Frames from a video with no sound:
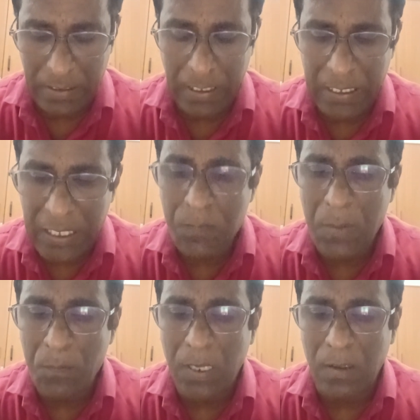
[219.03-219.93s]
any
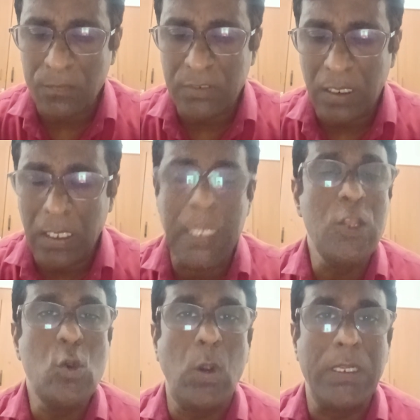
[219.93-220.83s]
member of the
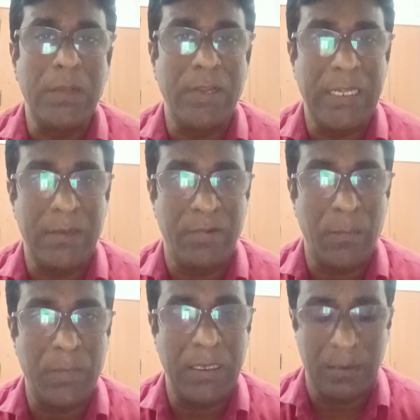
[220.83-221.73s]
Hindu undivided
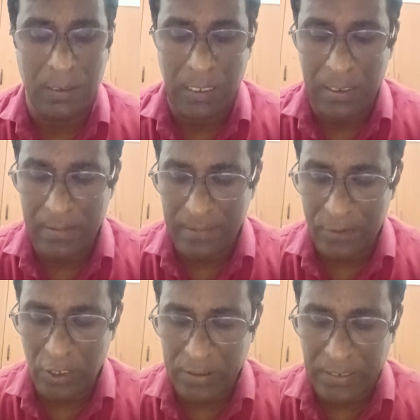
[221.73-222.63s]
family under
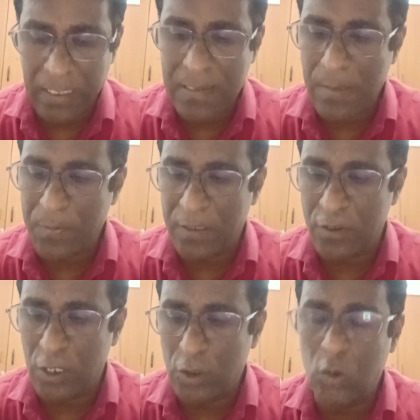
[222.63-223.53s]
section 10
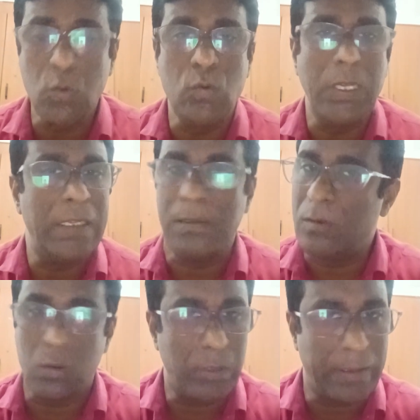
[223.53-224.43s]
subsection 2, it is
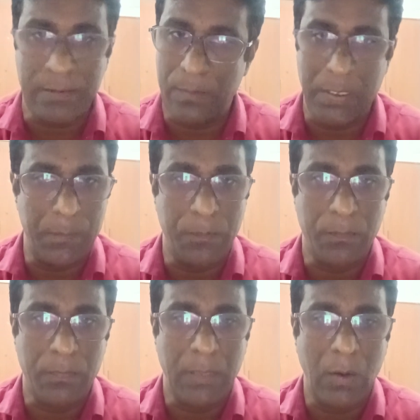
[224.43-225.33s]
not taxable.
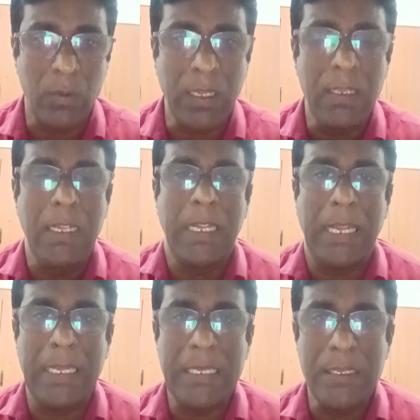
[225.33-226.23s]
Okay,
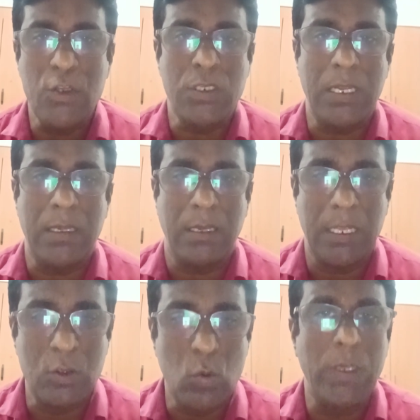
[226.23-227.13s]
any share,
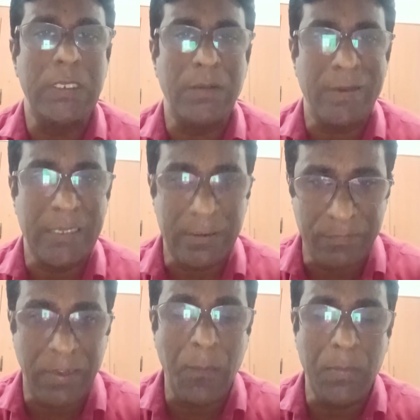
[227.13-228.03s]
Hindu undivided
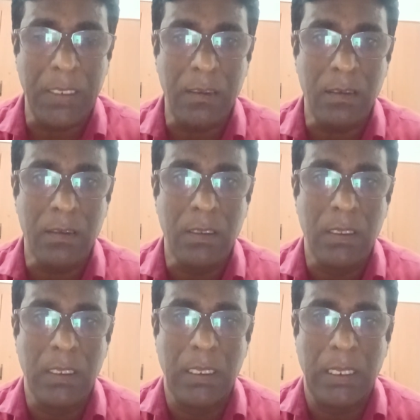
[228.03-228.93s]
family,
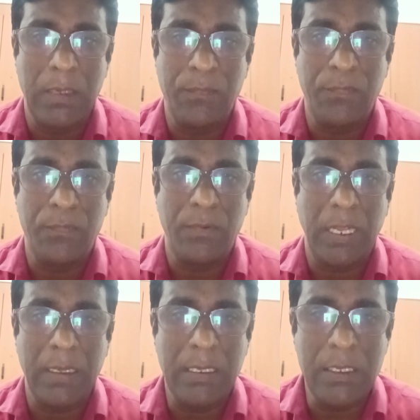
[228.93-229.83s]
if
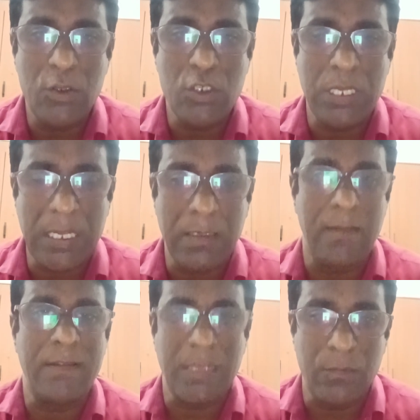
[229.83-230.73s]
any share
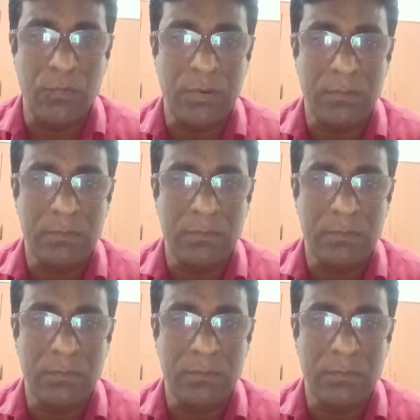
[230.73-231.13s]
received